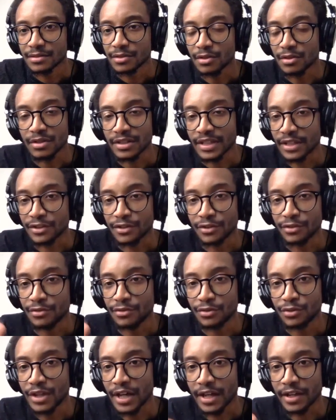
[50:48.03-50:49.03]
Oh yeah,
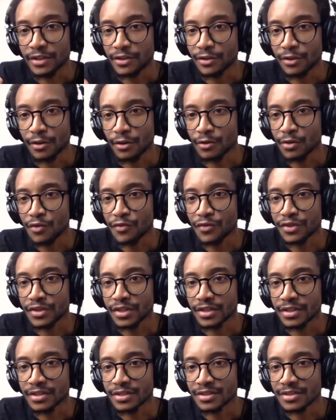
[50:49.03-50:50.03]
you got it. You're all over
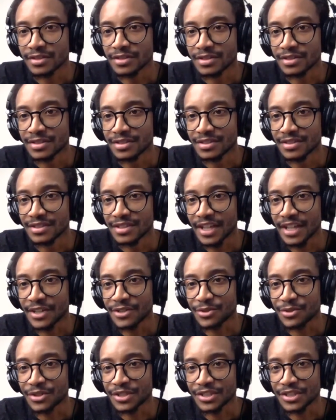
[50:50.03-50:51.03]
the
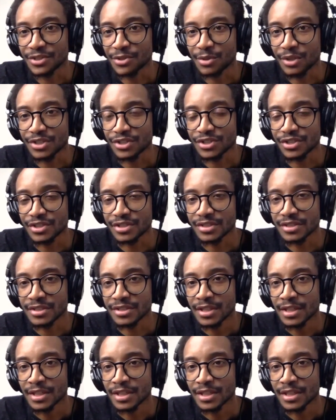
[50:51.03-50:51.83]
answering his question.